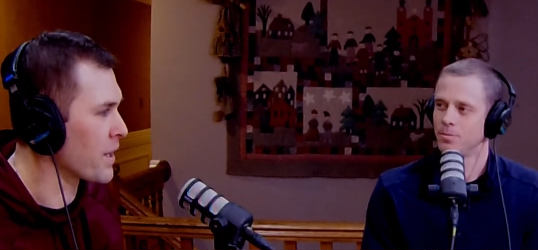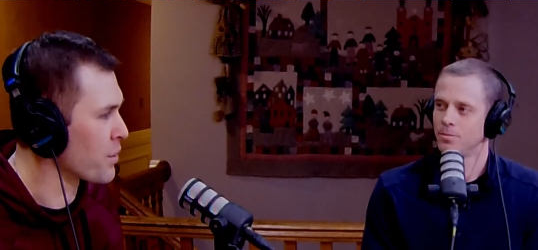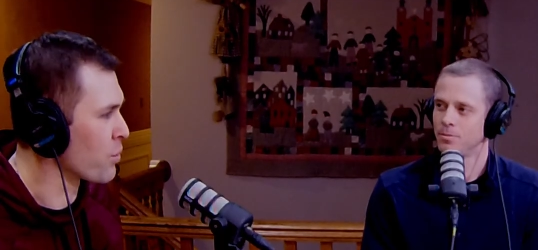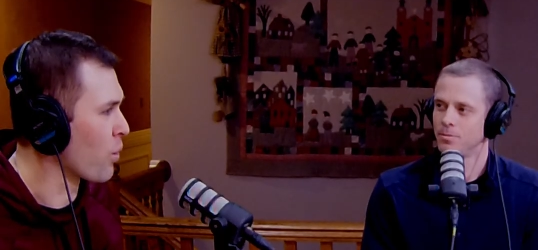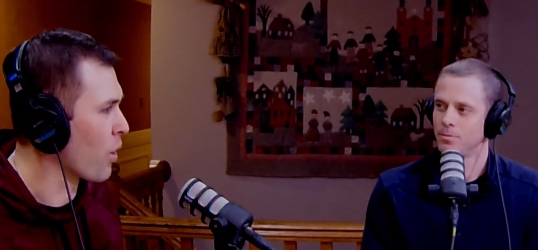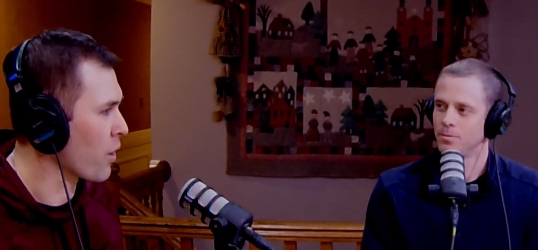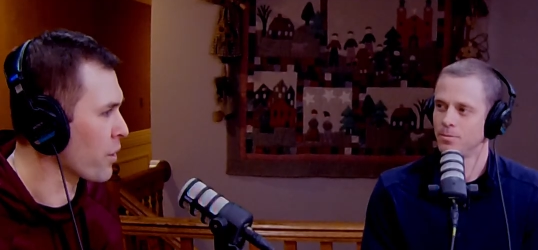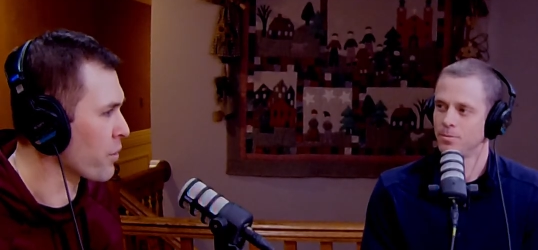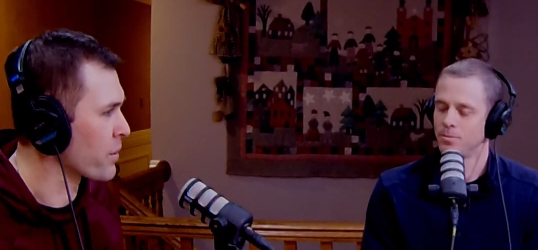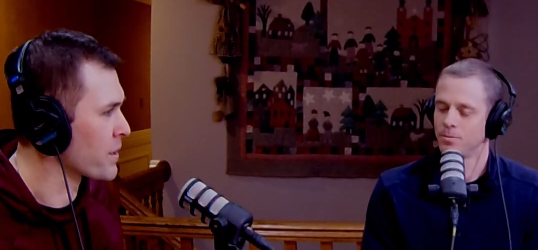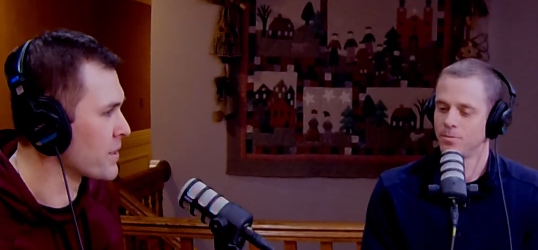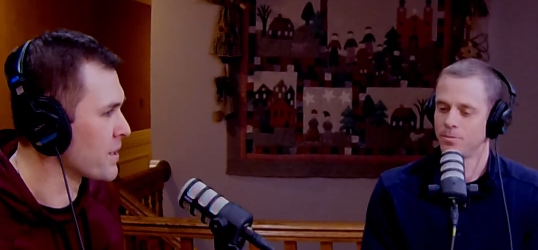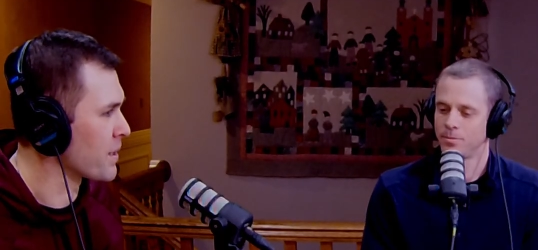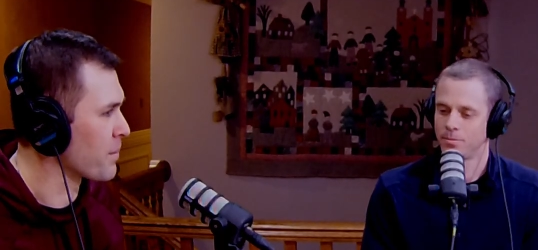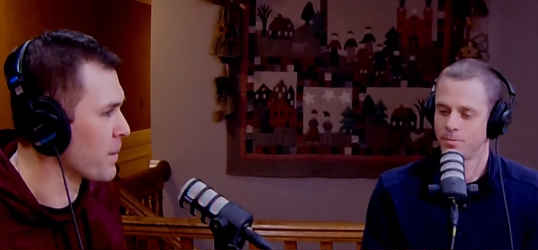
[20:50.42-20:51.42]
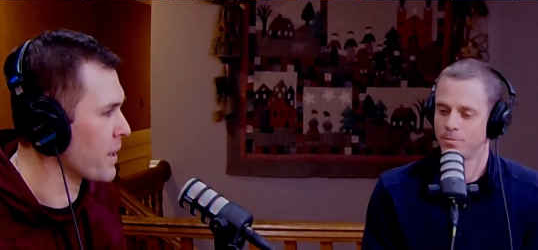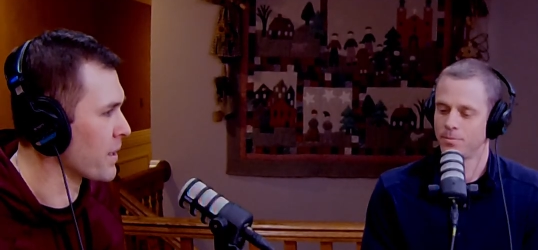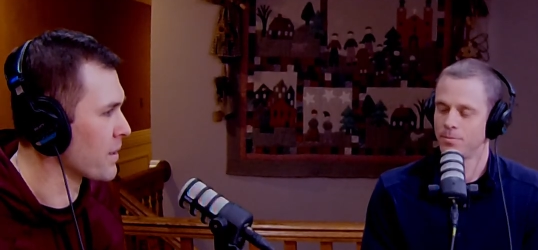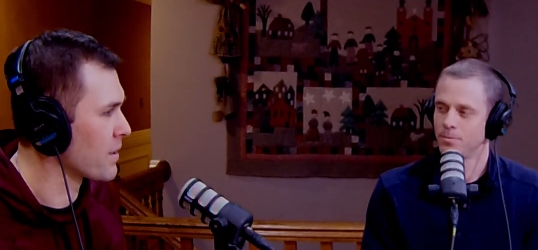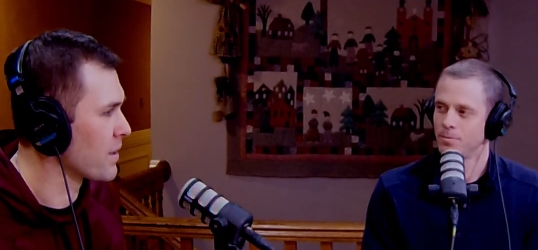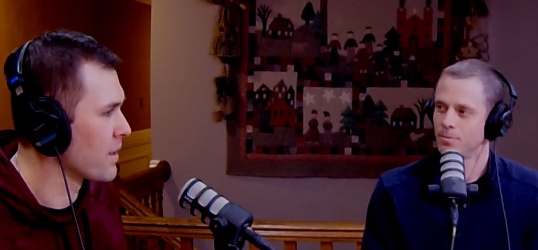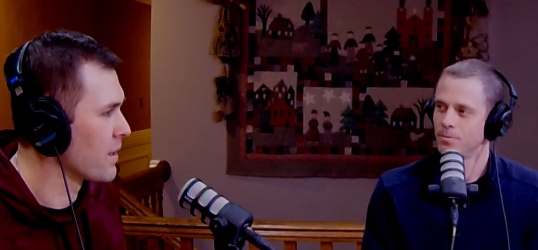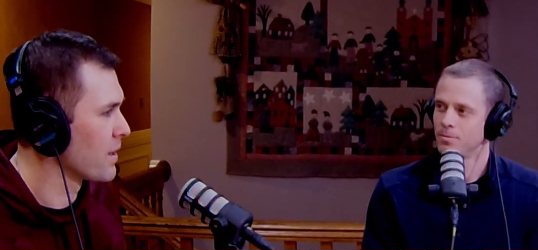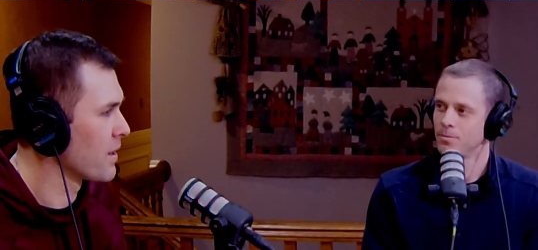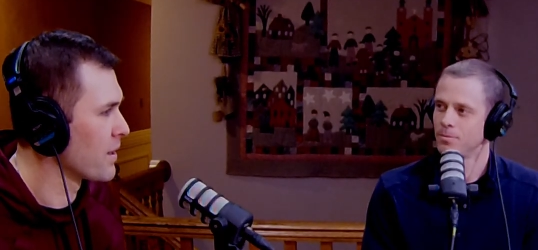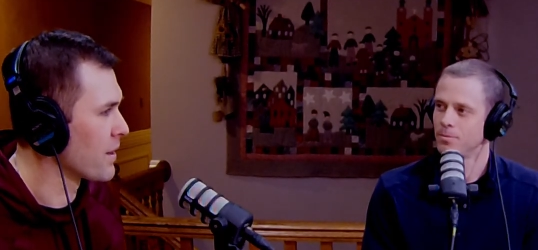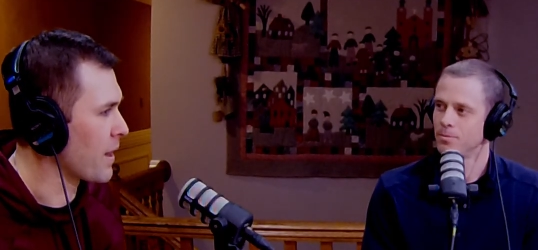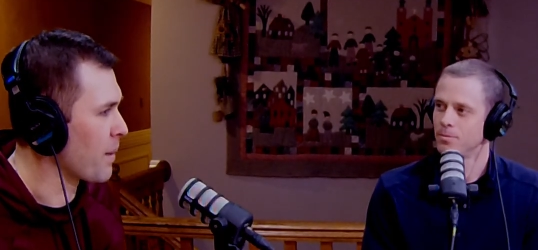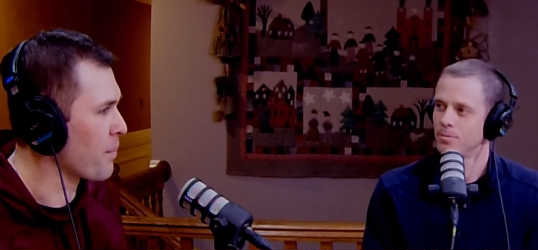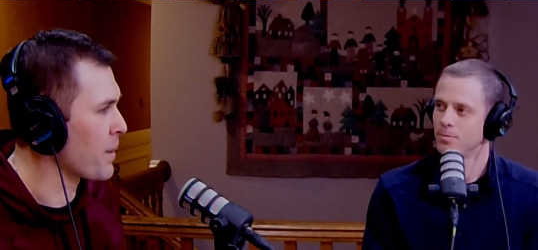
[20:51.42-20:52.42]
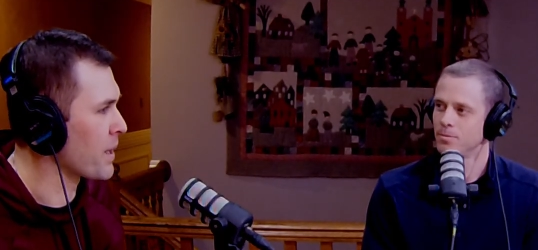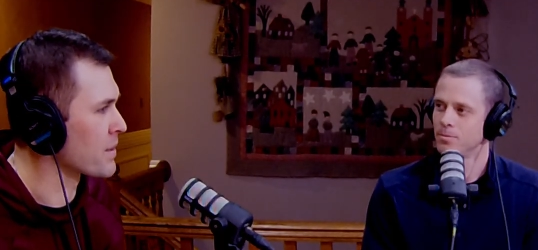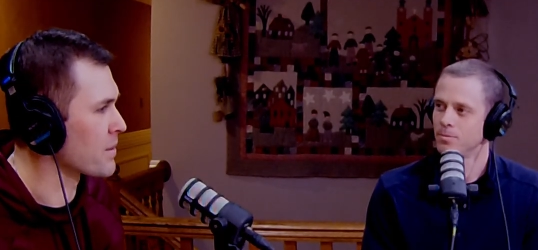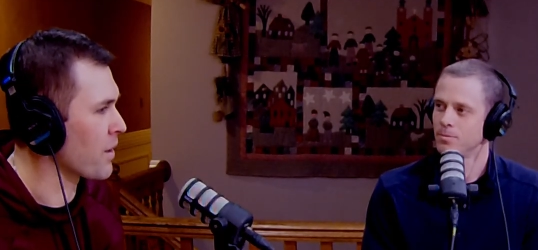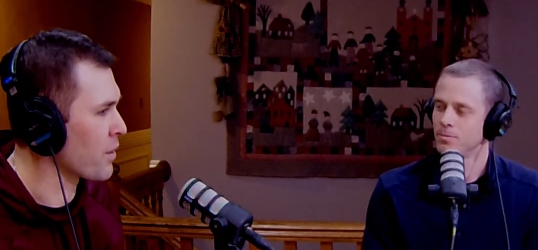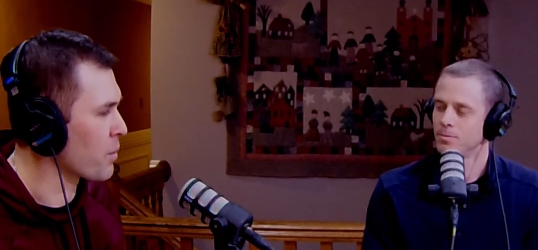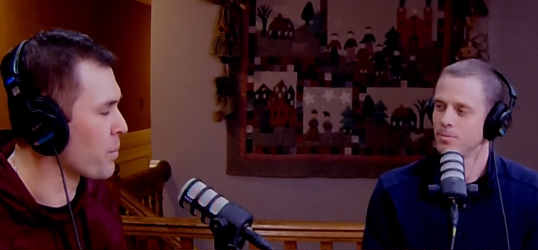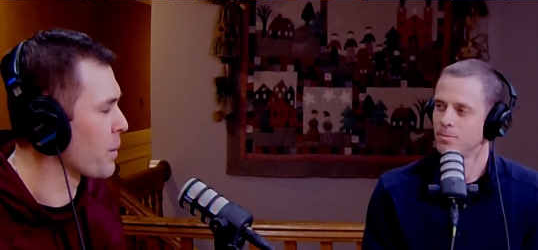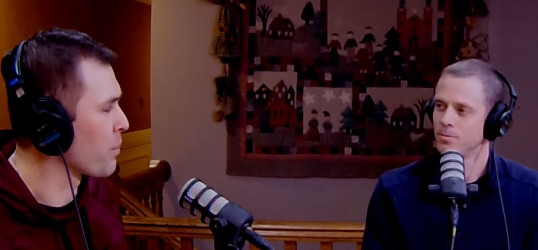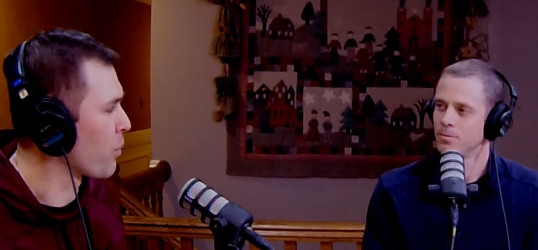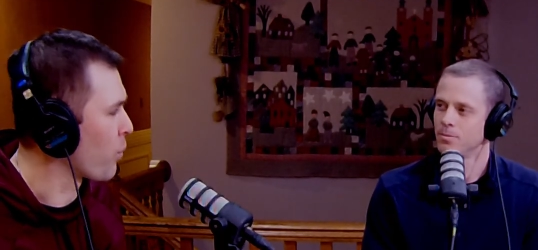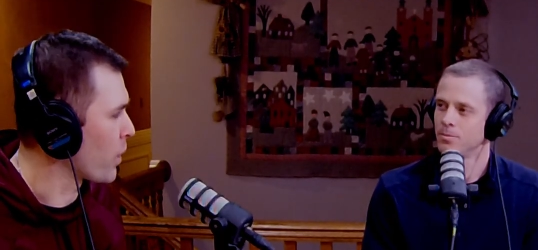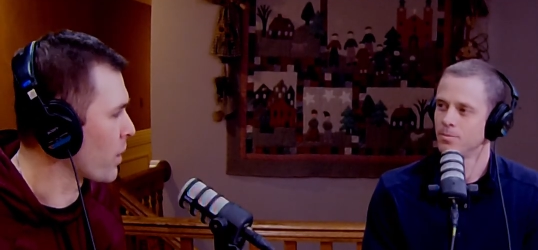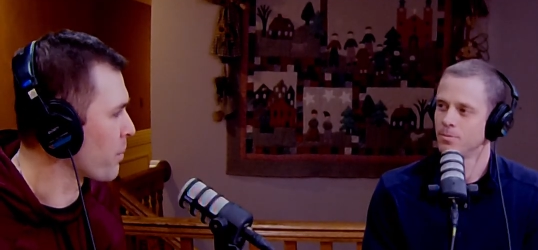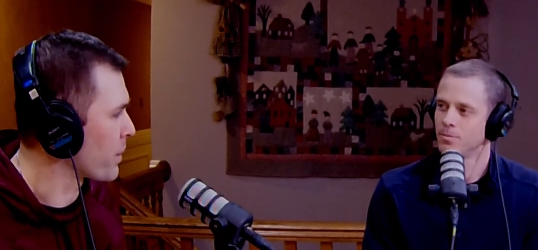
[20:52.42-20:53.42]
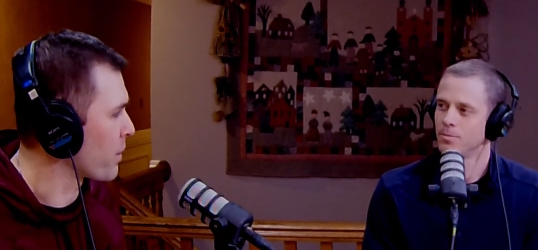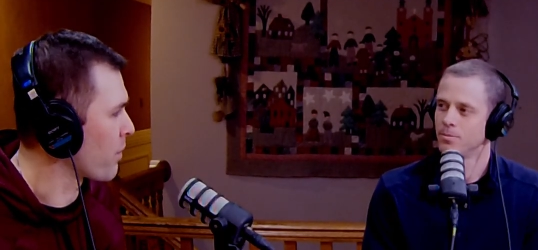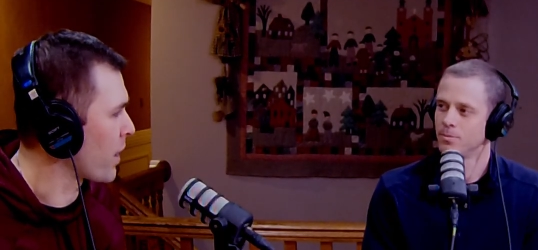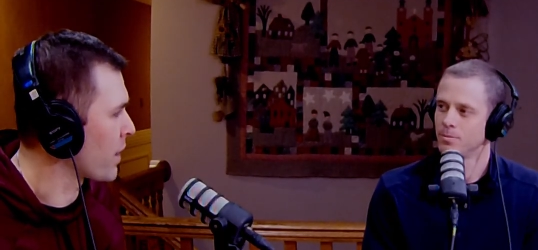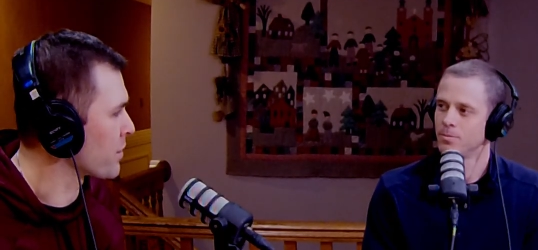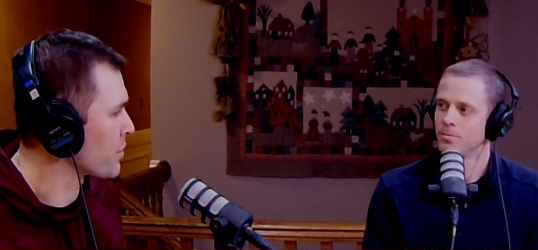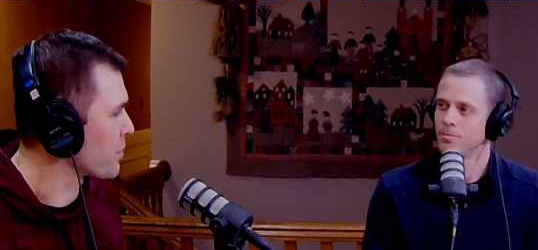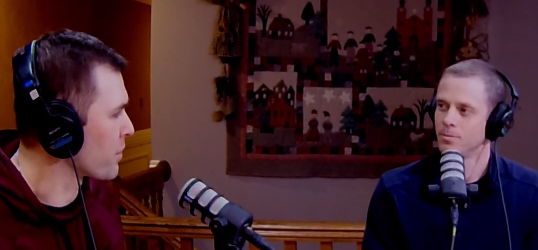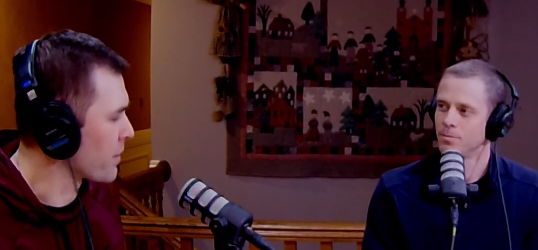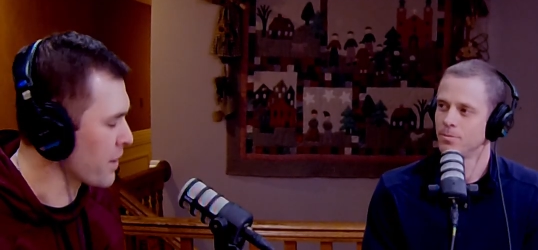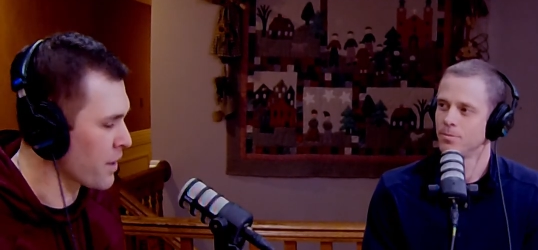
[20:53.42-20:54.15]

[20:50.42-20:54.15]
Speaker 1: and you are a great teammate, that makes other people want to be around you, and